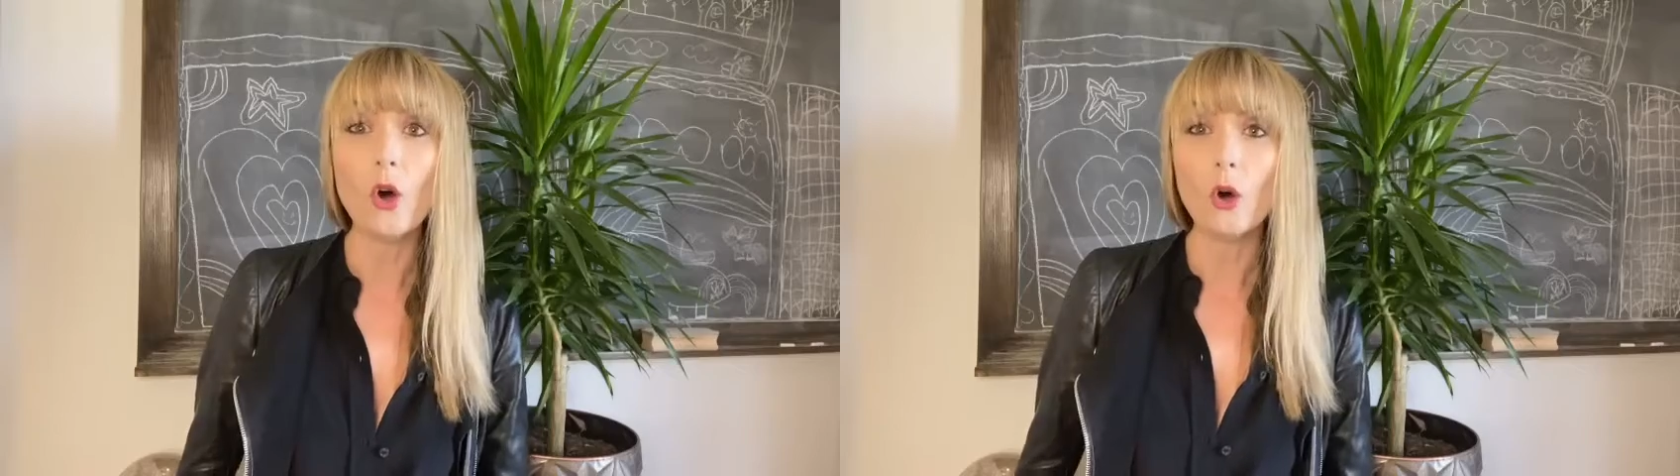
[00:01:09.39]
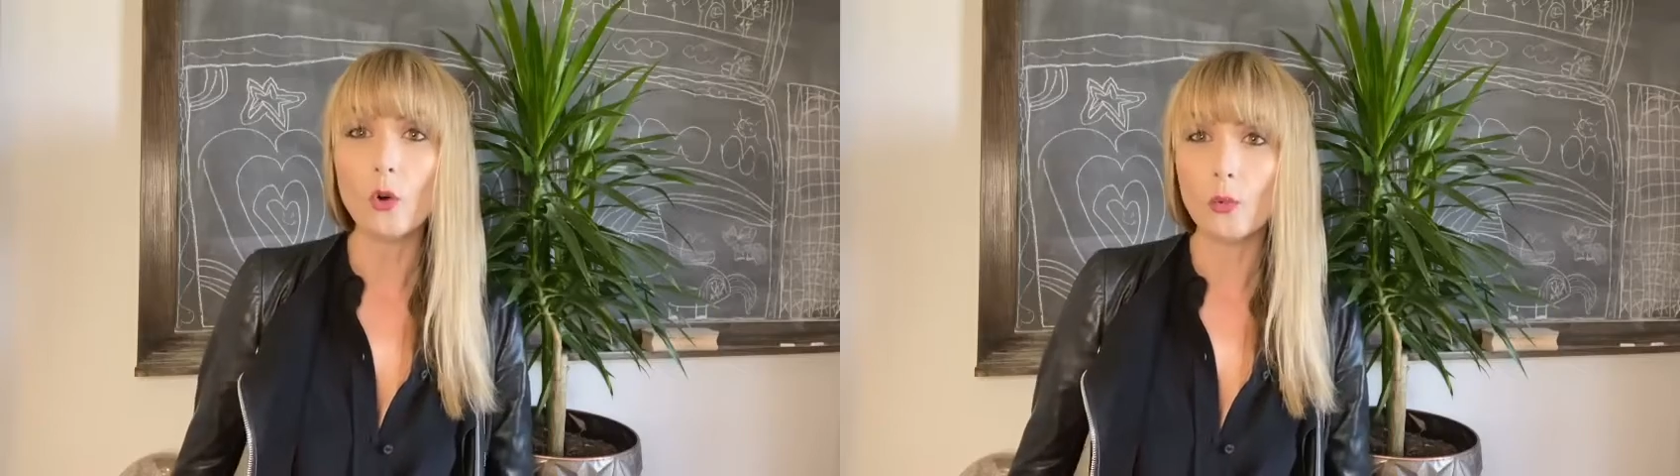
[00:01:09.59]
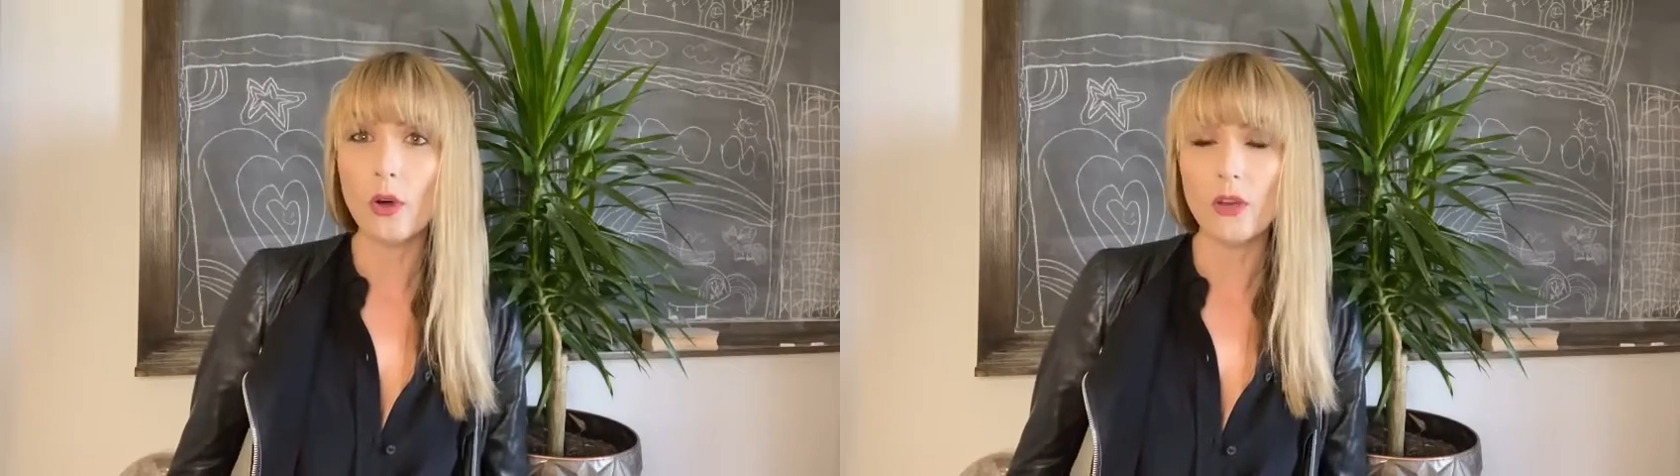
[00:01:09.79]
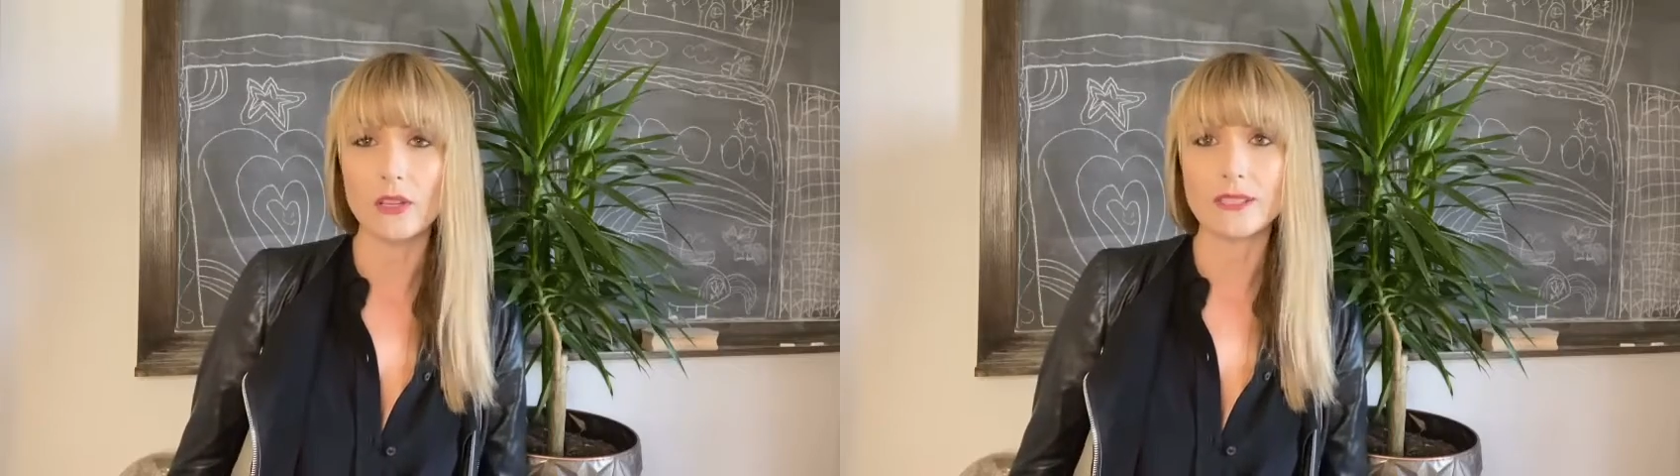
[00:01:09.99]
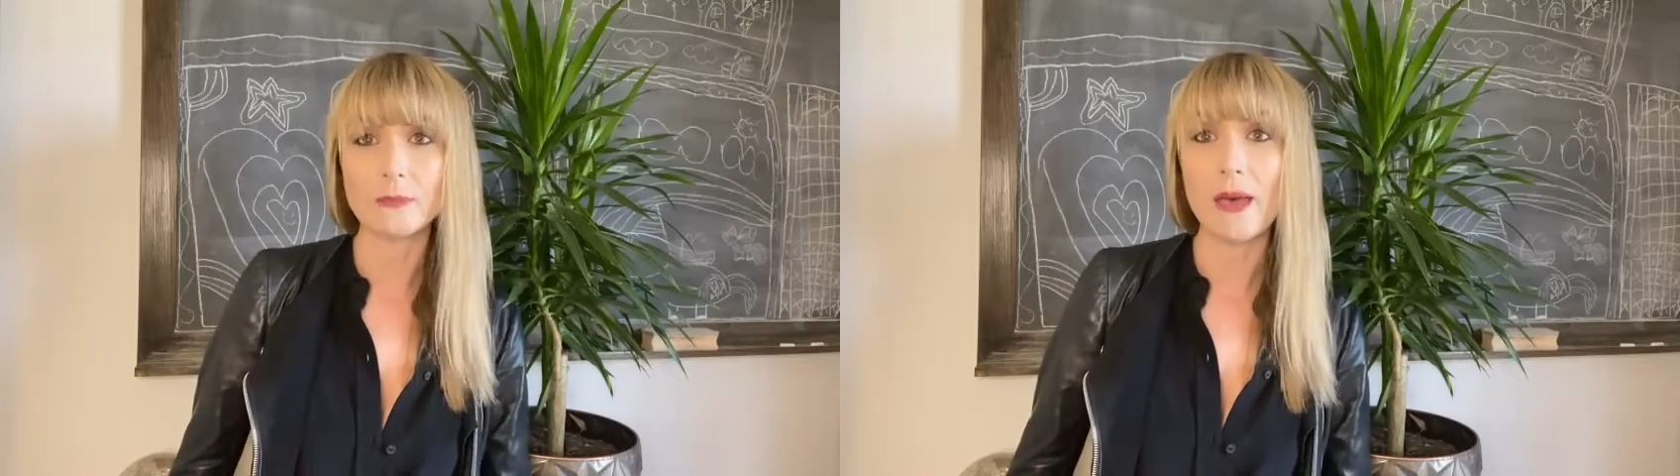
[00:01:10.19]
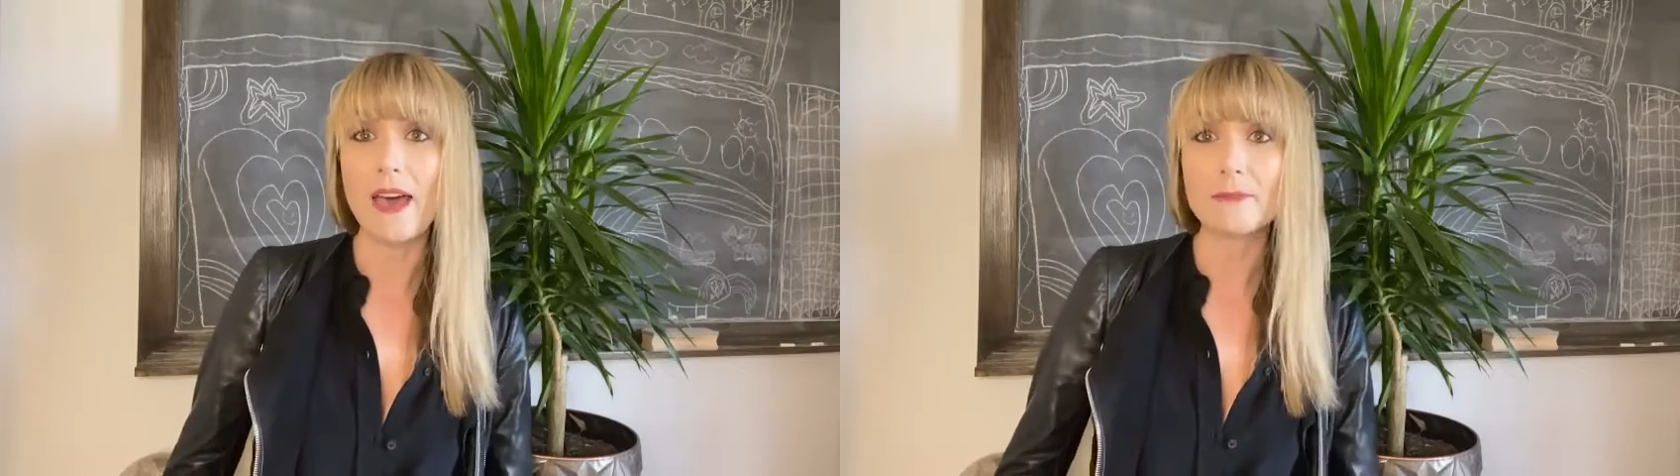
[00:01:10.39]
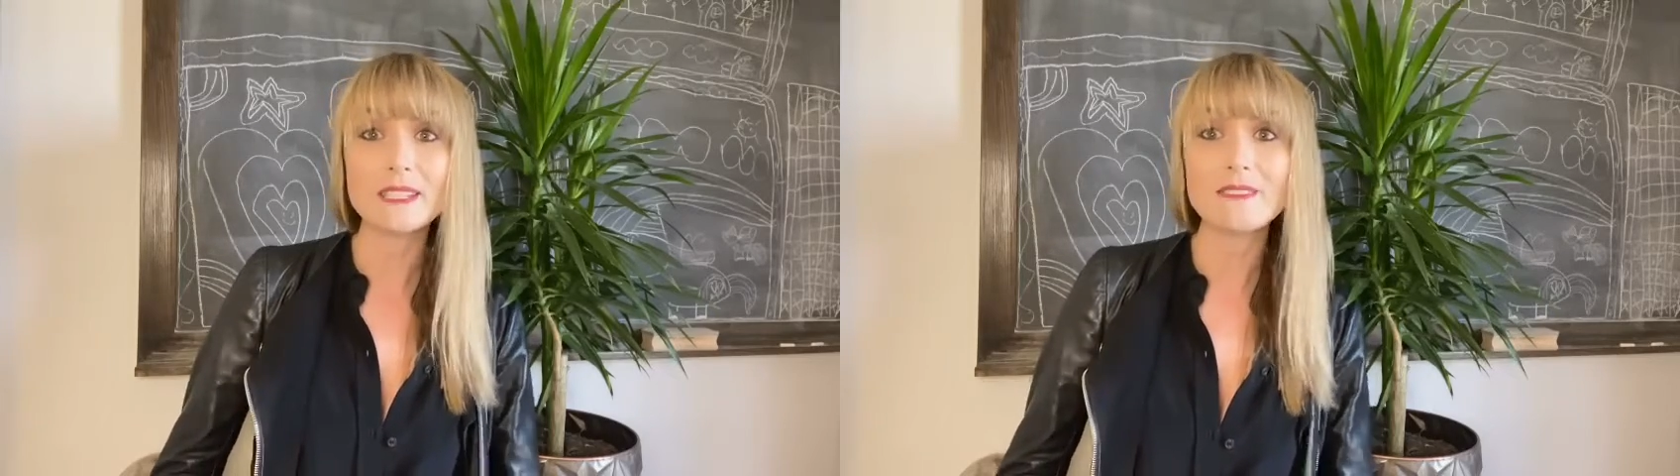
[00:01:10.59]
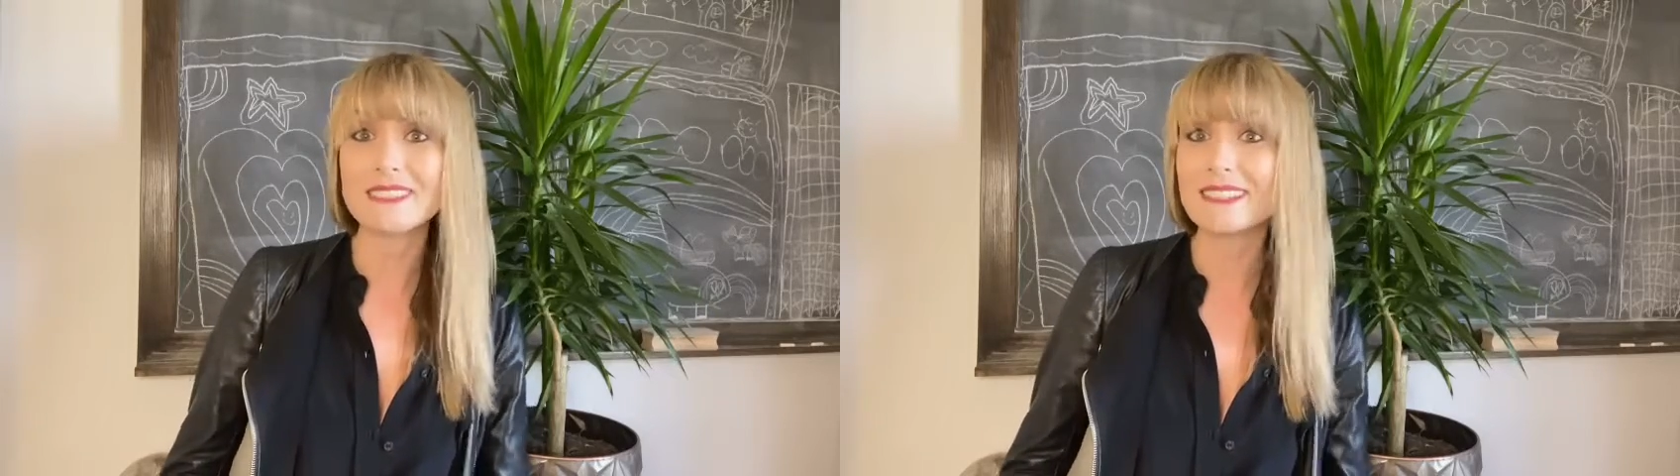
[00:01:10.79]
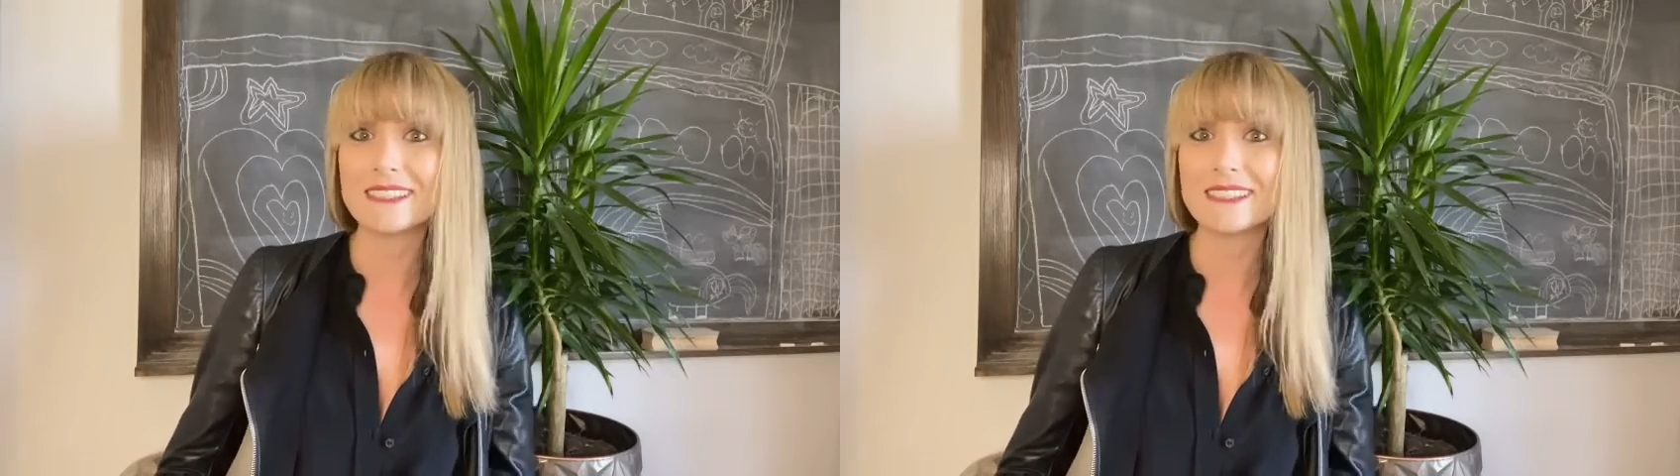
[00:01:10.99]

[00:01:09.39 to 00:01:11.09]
or worse, perhaps even